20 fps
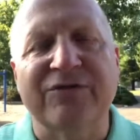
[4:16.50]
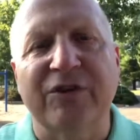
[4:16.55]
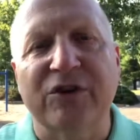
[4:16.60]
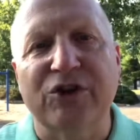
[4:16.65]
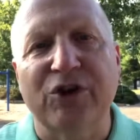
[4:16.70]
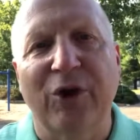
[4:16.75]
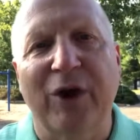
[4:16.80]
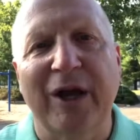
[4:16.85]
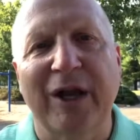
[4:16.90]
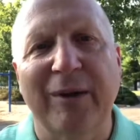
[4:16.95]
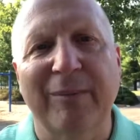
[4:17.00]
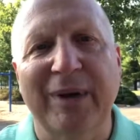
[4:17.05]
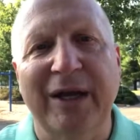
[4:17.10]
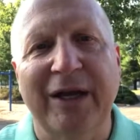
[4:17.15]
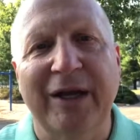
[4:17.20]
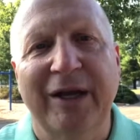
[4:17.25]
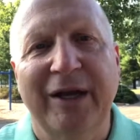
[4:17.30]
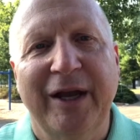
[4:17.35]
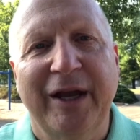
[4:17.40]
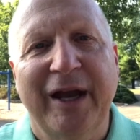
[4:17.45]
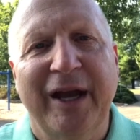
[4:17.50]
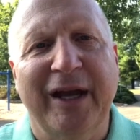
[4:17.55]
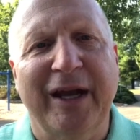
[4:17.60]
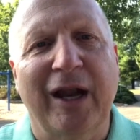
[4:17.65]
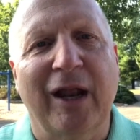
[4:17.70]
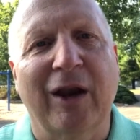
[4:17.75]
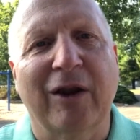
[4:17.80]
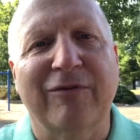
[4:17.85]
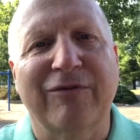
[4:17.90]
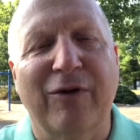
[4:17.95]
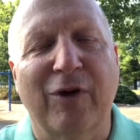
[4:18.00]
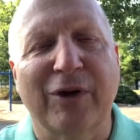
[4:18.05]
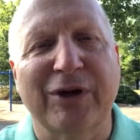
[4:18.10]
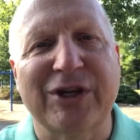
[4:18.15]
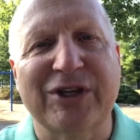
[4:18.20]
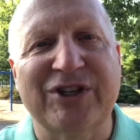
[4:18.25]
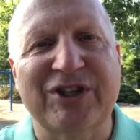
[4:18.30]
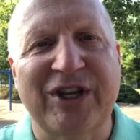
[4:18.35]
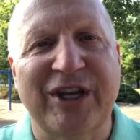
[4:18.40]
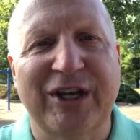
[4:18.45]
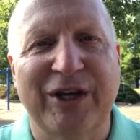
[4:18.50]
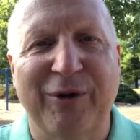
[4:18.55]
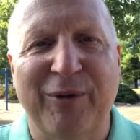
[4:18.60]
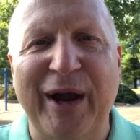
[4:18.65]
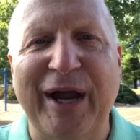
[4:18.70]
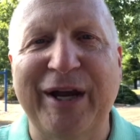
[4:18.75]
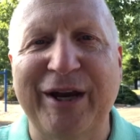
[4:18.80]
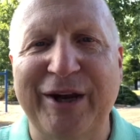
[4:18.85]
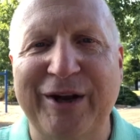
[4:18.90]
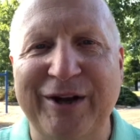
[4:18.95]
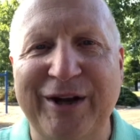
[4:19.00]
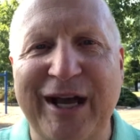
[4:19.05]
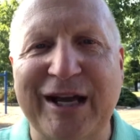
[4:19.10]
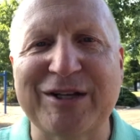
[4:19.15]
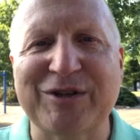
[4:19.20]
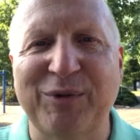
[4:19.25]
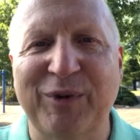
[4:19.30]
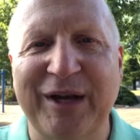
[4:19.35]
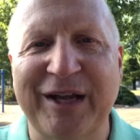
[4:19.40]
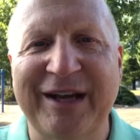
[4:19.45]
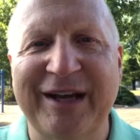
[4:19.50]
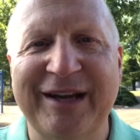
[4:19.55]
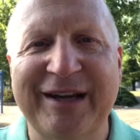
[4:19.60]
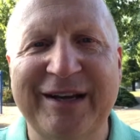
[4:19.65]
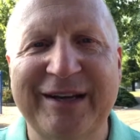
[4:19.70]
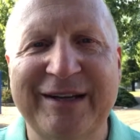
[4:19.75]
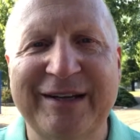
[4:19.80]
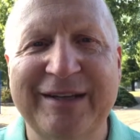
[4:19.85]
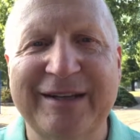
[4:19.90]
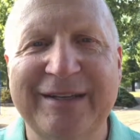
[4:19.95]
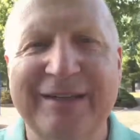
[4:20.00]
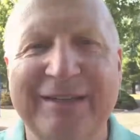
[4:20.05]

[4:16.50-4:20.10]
Thanks for joining me, and I look forward to seeing you right here next week.